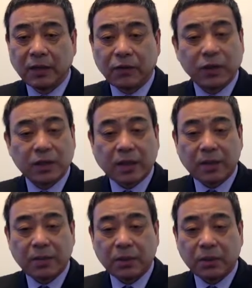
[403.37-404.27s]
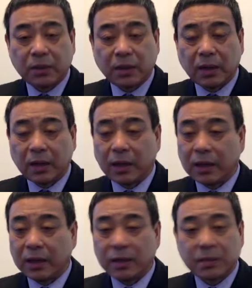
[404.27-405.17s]
For example,
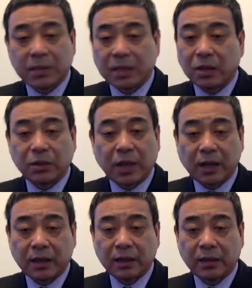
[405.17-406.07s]
Eastman Kodak.